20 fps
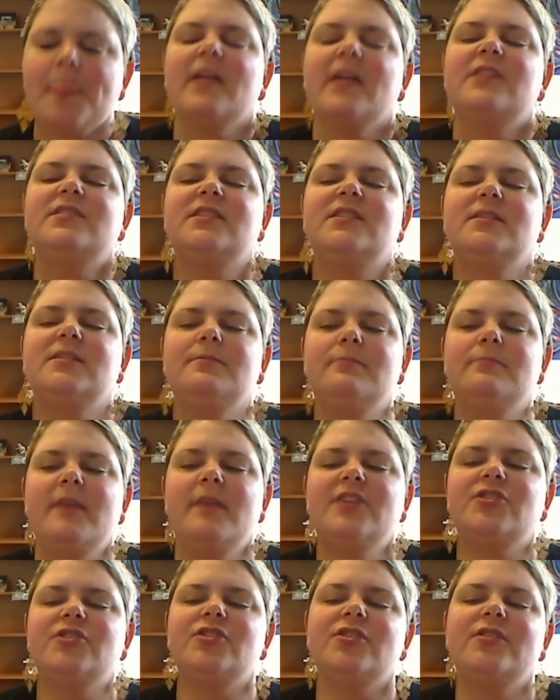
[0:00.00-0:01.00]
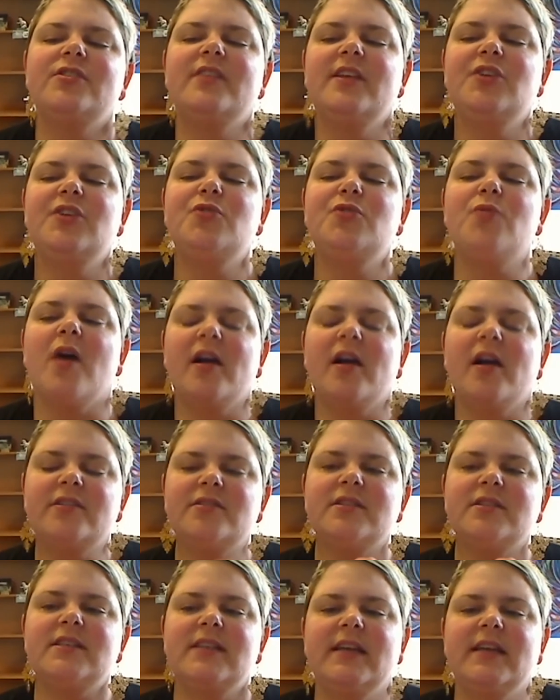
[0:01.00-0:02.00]
to make sure that you
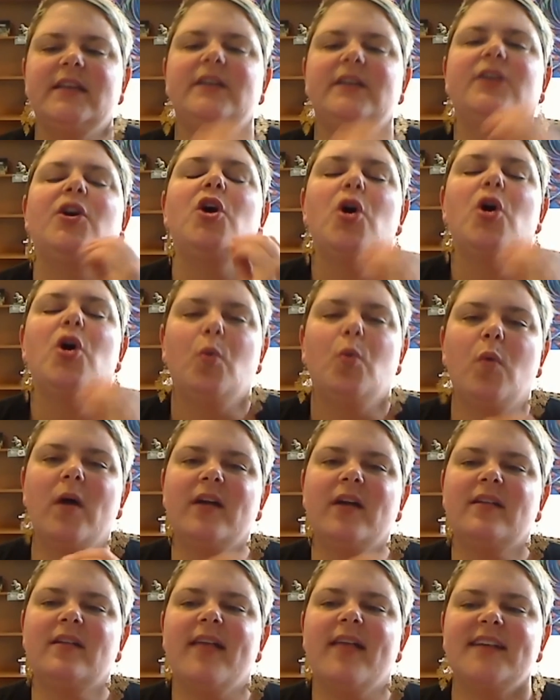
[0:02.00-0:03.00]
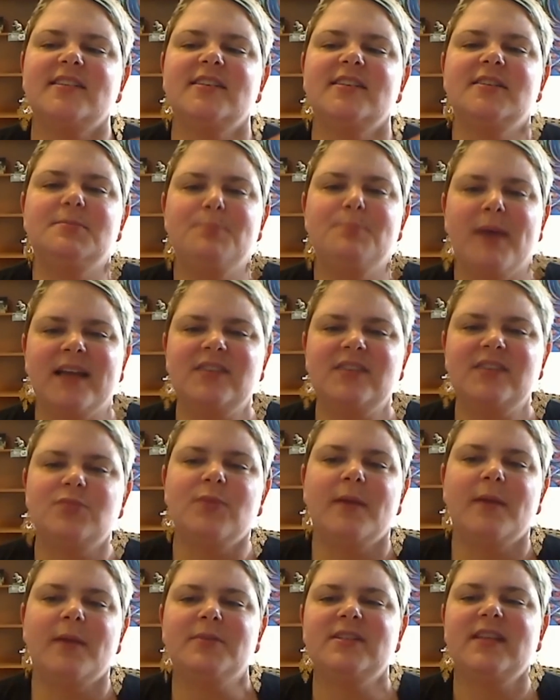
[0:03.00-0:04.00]
understand what classes best
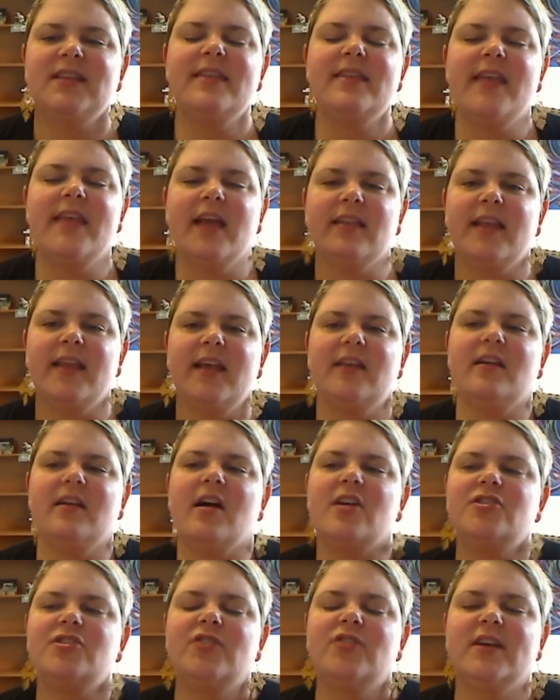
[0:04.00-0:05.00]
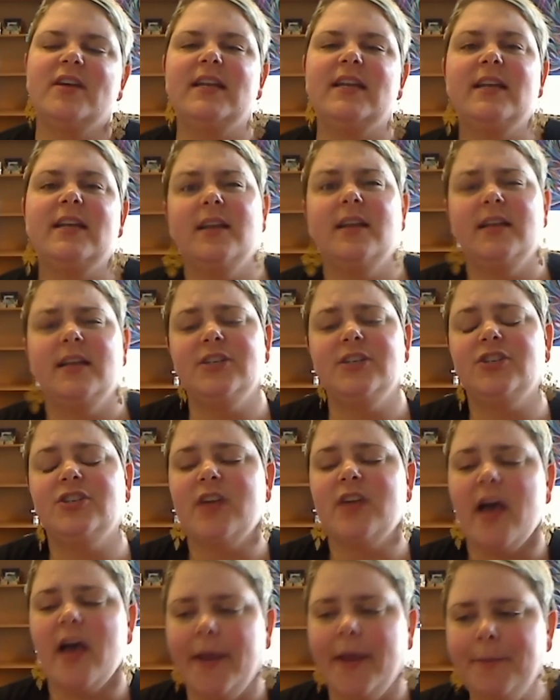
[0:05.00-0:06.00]
represent that latent construct at each
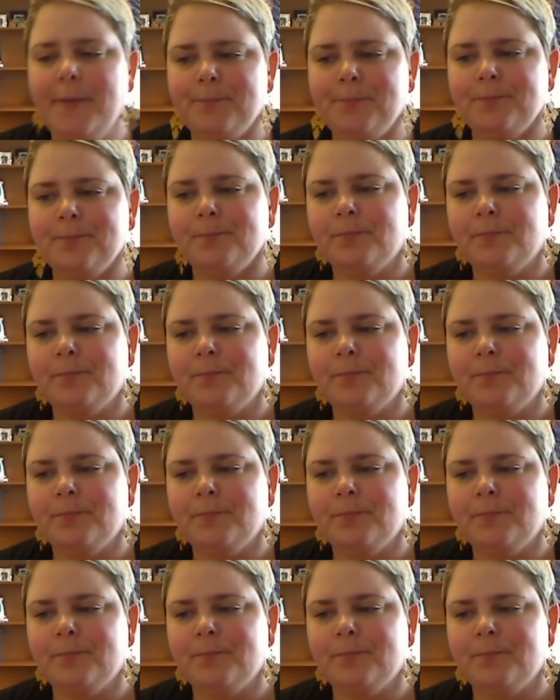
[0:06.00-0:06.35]
time.